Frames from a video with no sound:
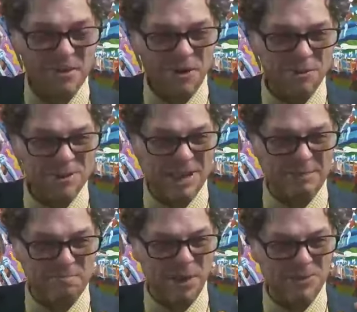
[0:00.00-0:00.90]
almost
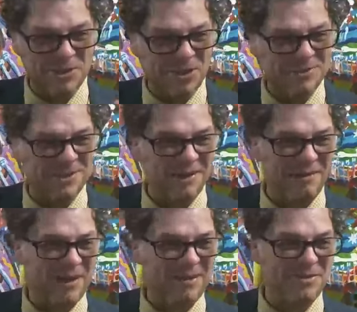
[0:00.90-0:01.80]
like Bozo. So I don't
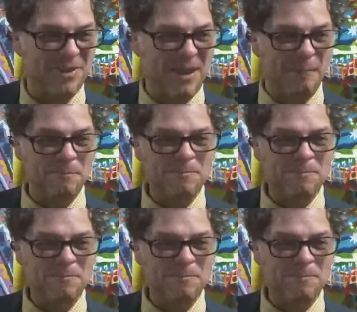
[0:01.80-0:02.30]
want to do that.